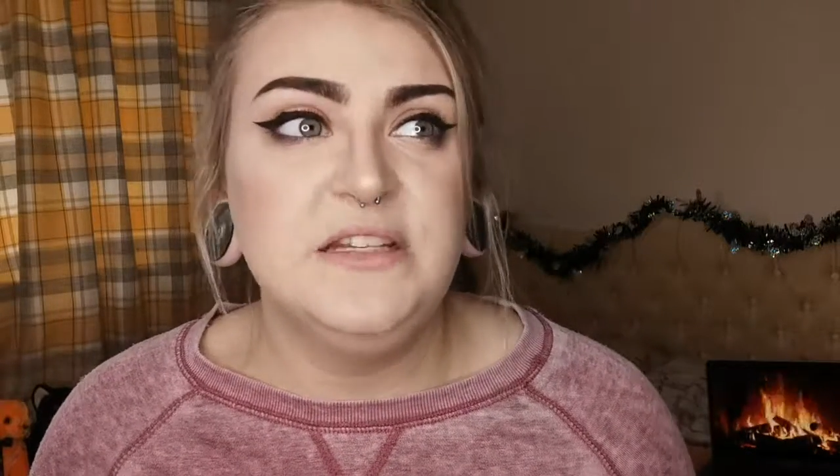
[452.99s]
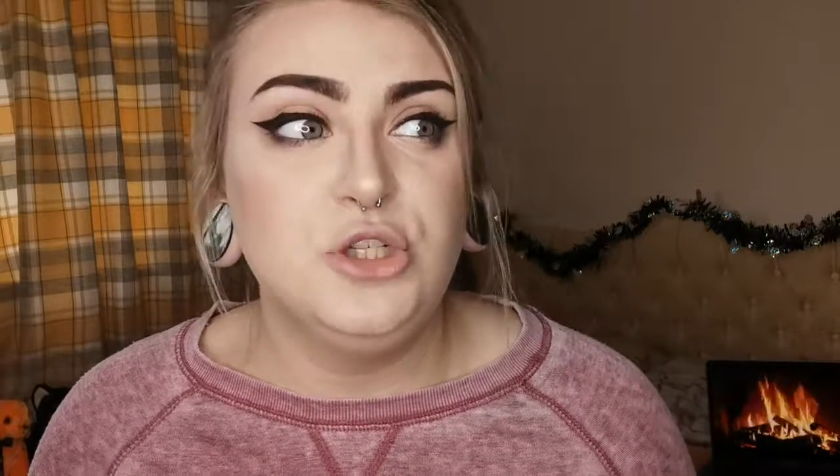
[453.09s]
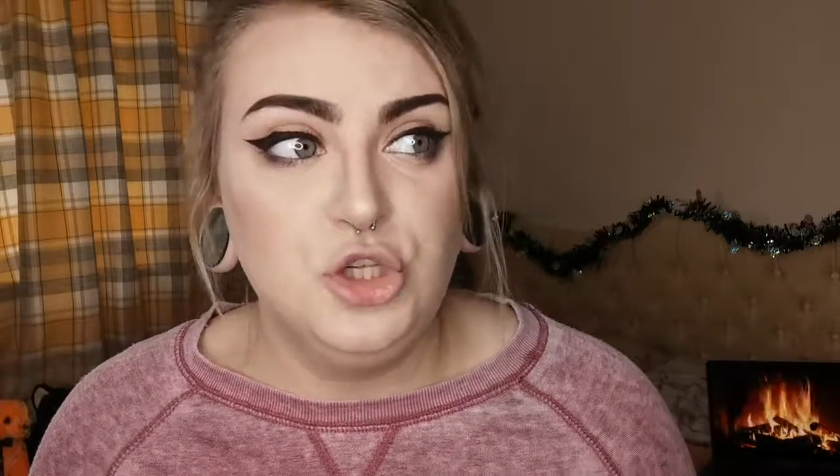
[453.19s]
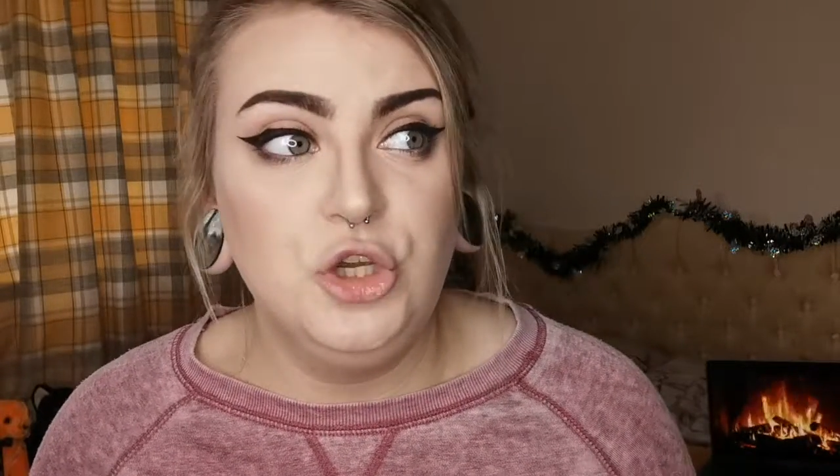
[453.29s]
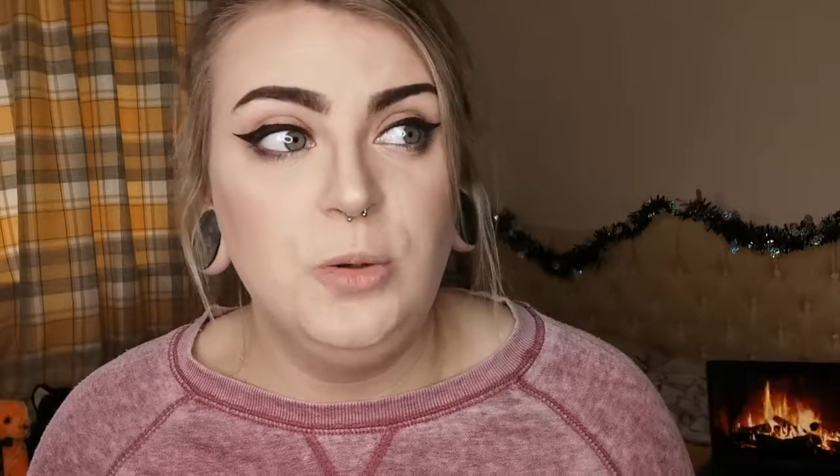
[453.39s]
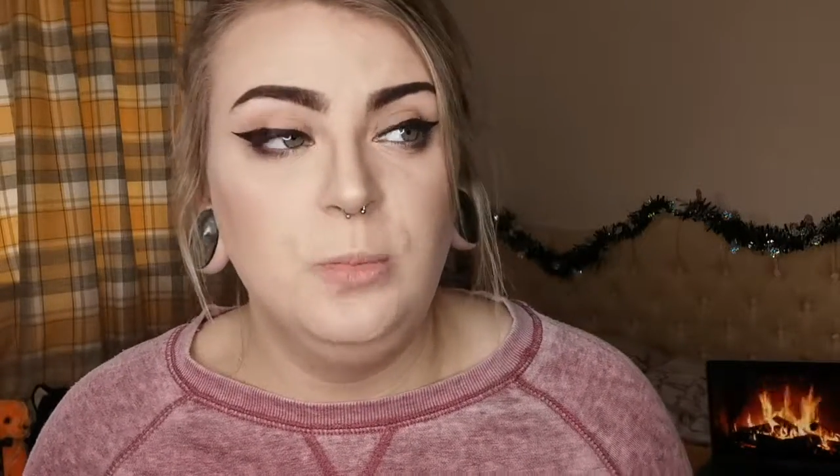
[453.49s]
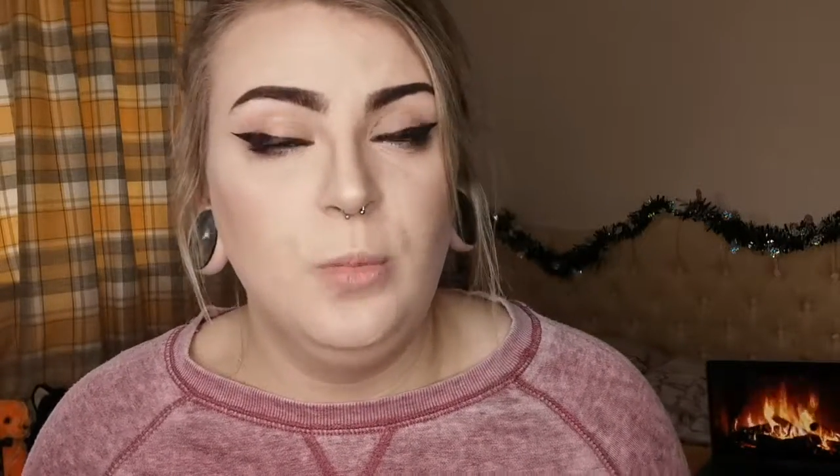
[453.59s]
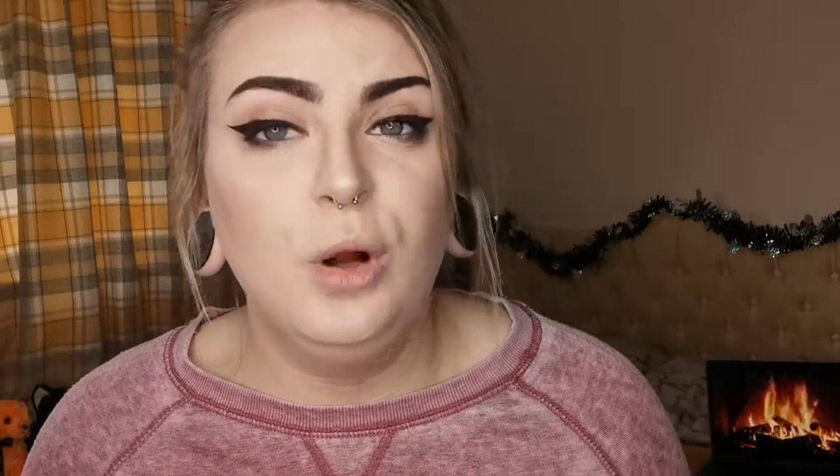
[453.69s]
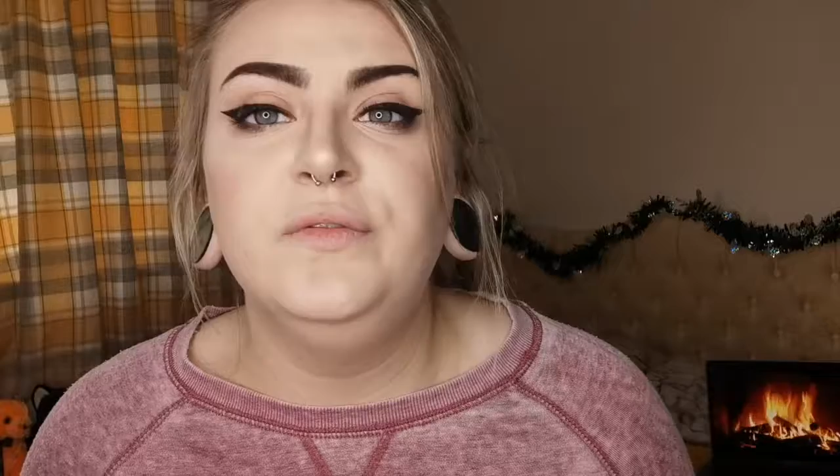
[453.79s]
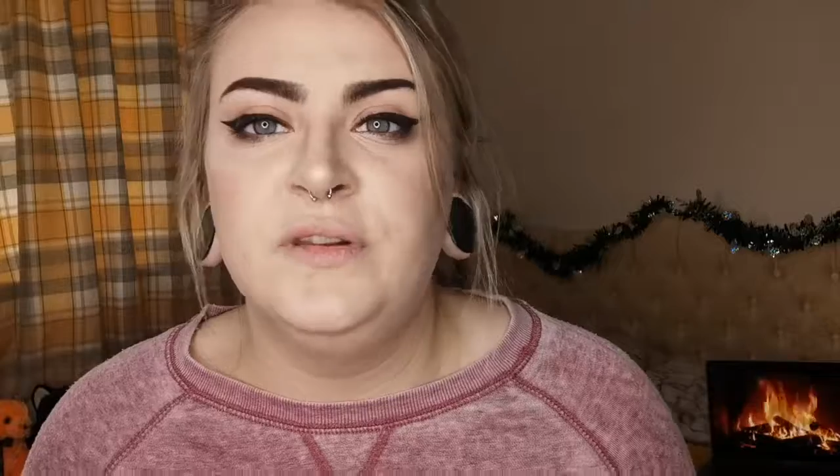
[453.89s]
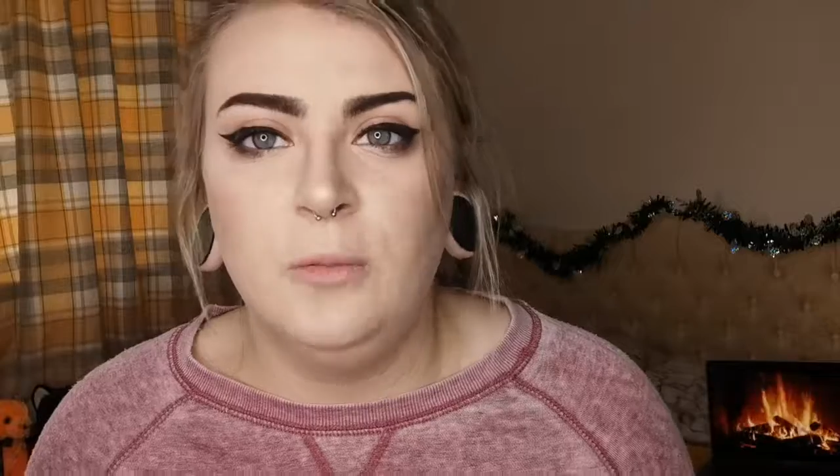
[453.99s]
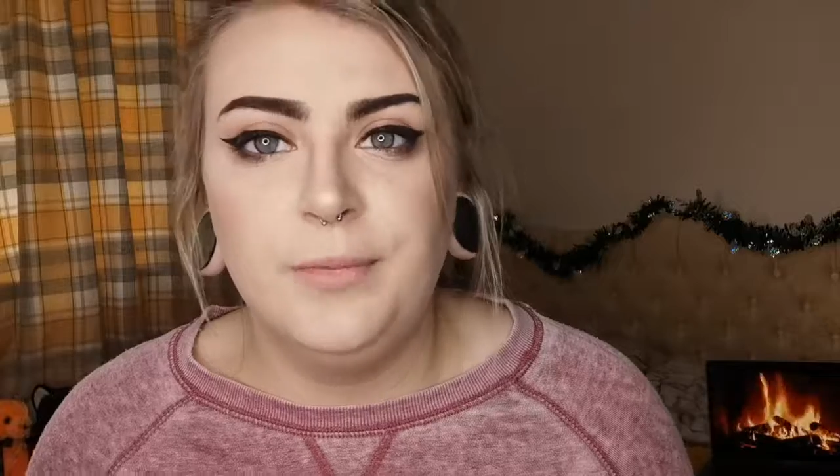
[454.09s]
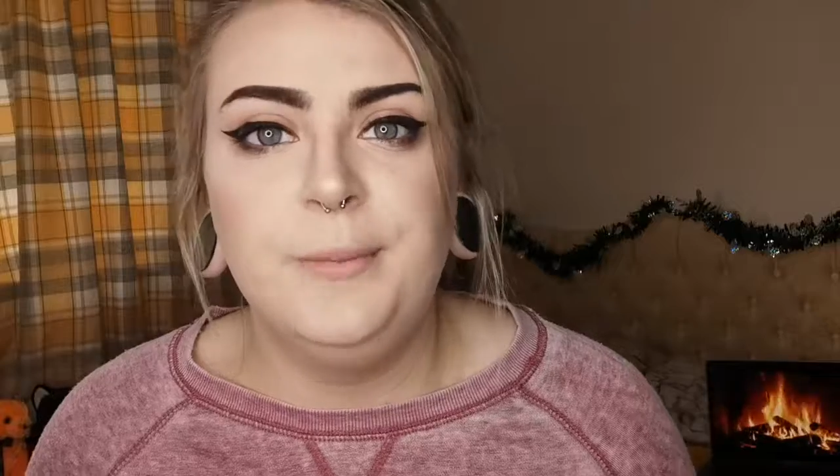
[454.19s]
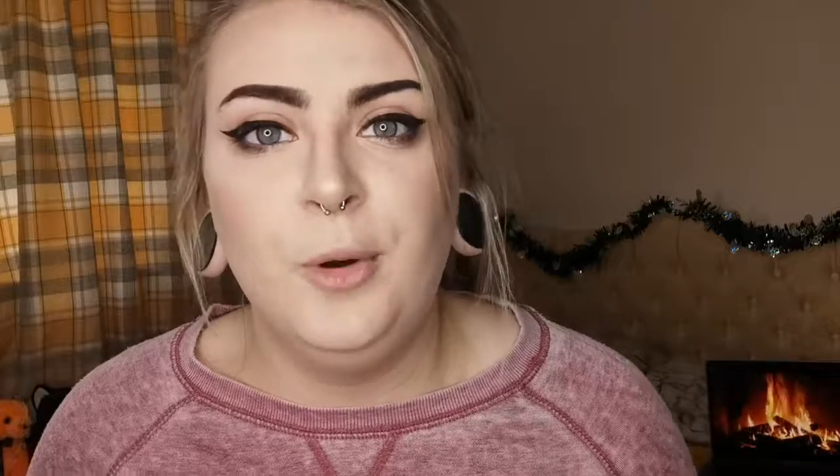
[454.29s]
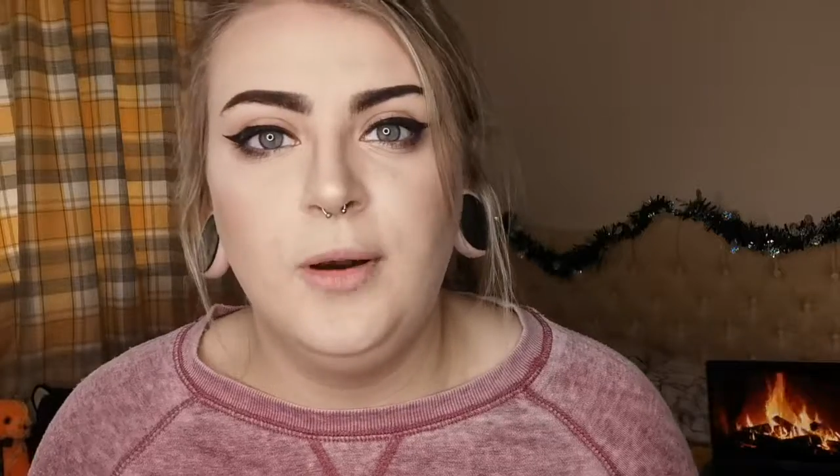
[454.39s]
doom of a zombie
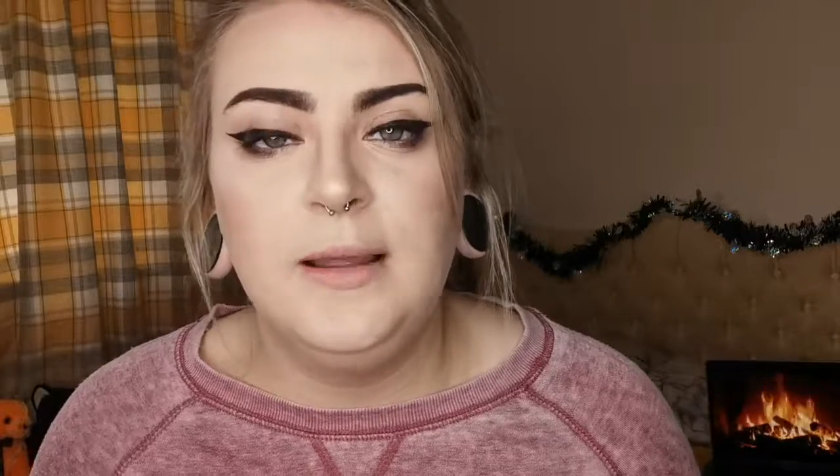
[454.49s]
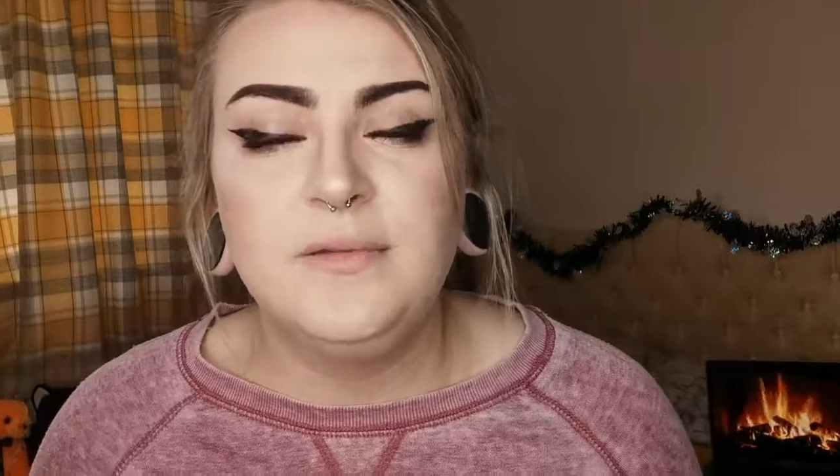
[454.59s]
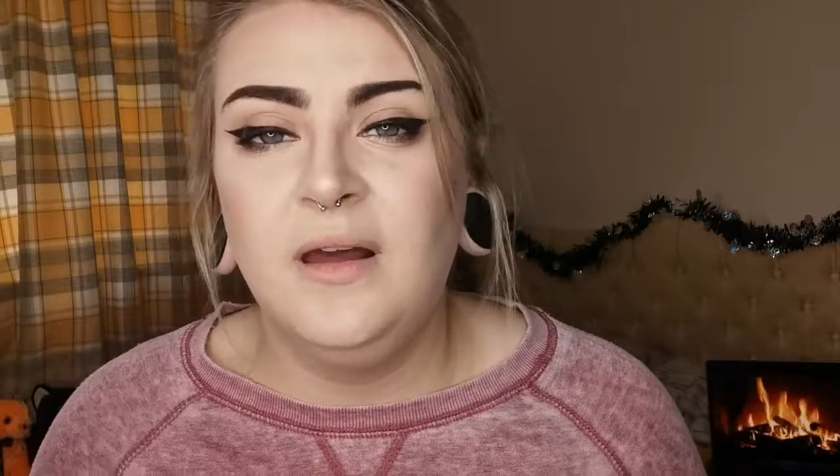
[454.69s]
apocalypse.